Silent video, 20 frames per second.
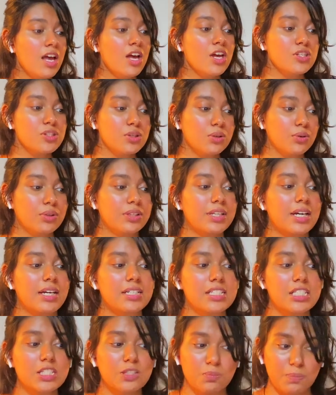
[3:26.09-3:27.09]
So there
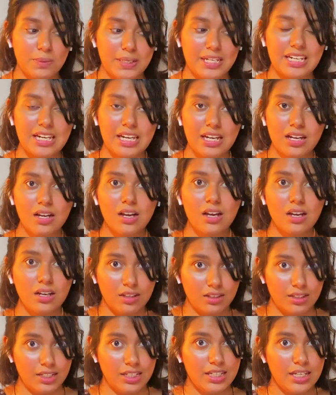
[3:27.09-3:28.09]
is speaking,
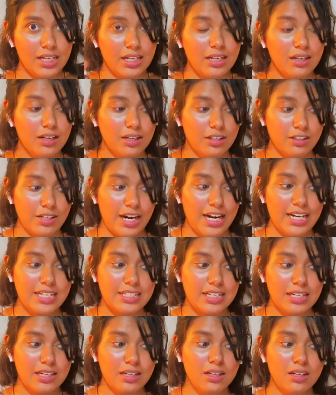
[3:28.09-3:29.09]
reading,
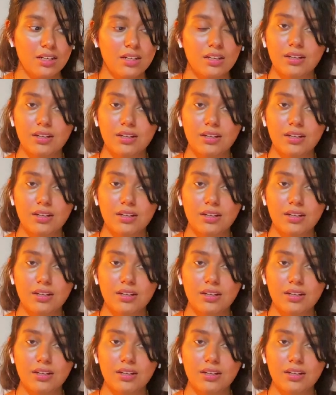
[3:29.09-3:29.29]
writing,